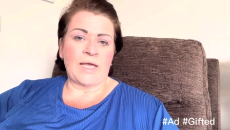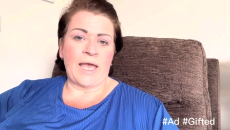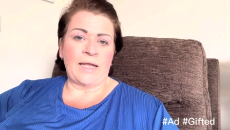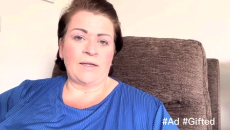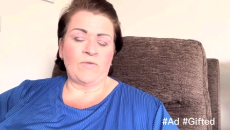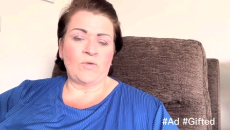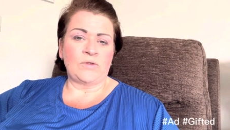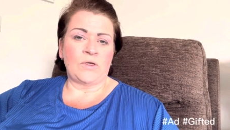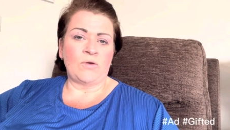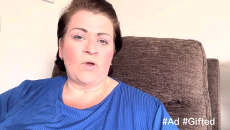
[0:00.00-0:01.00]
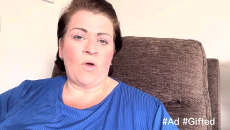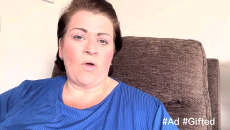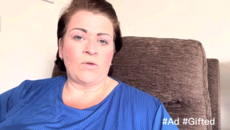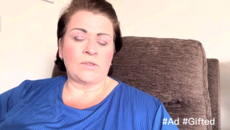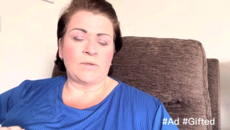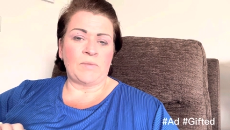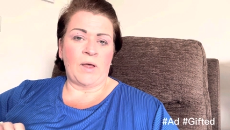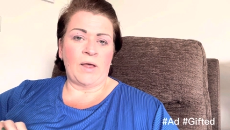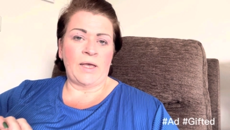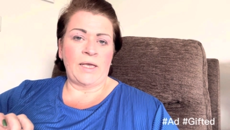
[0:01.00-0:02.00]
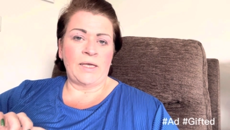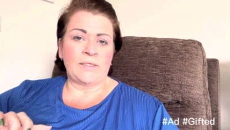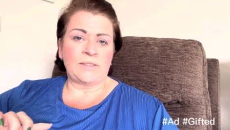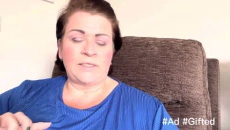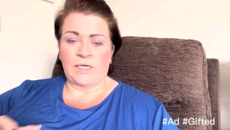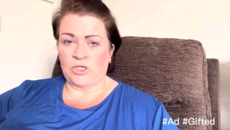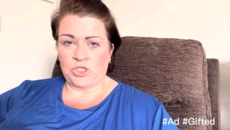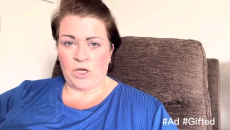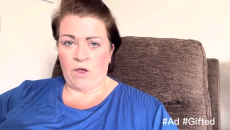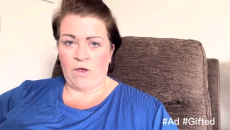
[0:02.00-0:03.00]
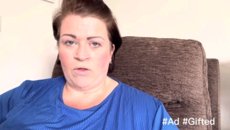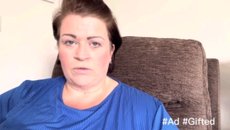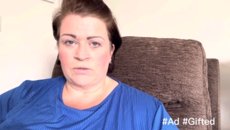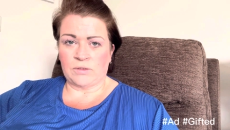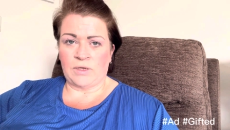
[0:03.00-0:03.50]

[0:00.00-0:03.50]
and I've also got my sticker chart